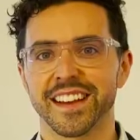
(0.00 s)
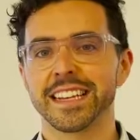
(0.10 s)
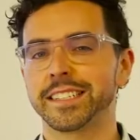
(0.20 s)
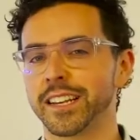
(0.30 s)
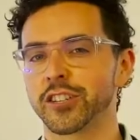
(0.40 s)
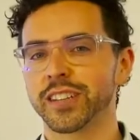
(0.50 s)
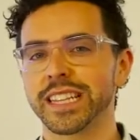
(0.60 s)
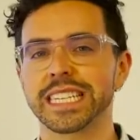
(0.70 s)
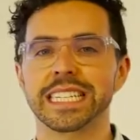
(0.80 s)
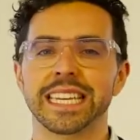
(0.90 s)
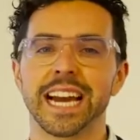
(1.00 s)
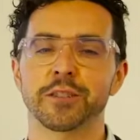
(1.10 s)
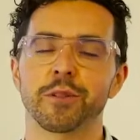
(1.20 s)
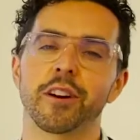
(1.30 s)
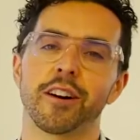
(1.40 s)
Essentially, the
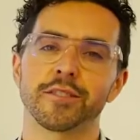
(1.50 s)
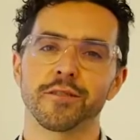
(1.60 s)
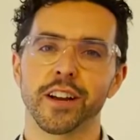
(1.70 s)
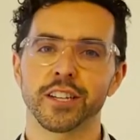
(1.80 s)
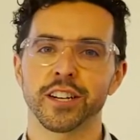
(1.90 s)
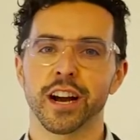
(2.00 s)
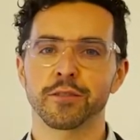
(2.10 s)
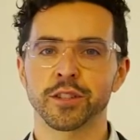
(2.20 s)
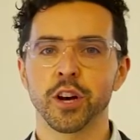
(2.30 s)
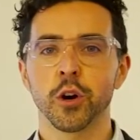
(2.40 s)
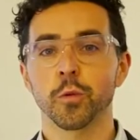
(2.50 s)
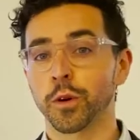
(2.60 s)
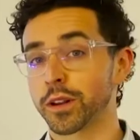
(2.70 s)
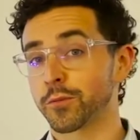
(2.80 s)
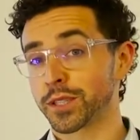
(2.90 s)
Saskatchewan Conservation House
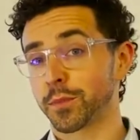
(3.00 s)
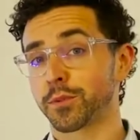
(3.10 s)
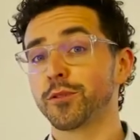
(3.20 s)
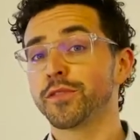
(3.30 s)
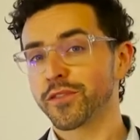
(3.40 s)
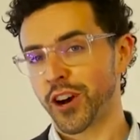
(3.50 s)
would, was a proof of